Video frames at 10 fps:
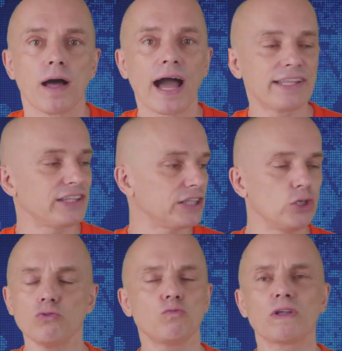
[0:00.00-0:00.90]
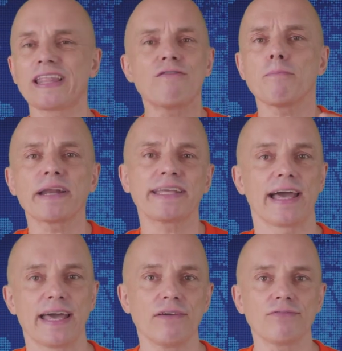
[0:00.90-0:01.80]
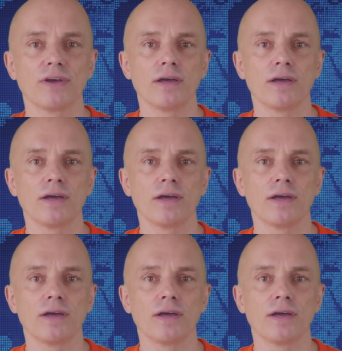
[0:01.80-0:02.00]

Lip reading: I use whatever money I have